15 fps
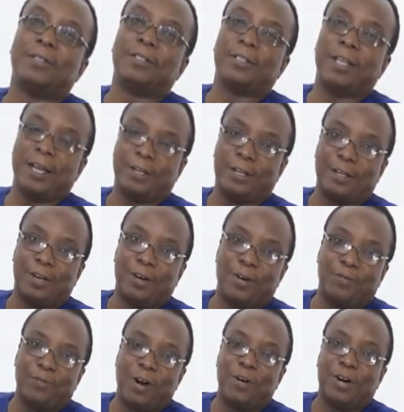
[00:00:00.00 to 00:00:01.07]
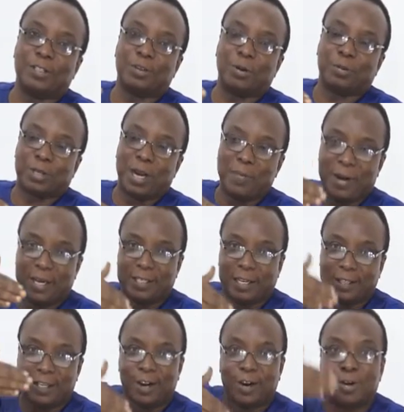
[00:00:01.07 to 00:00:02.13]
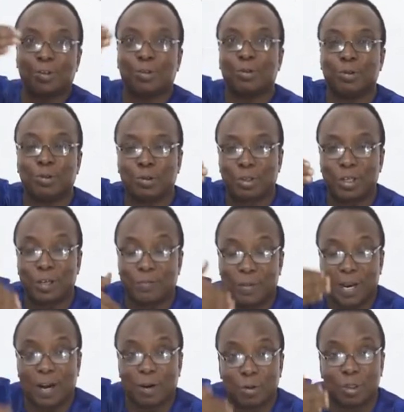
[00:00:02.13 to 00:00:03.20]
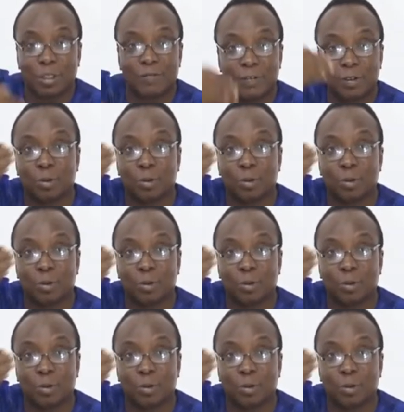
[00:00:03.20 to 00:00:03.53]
10 of our subscribers that take Pinnacle TV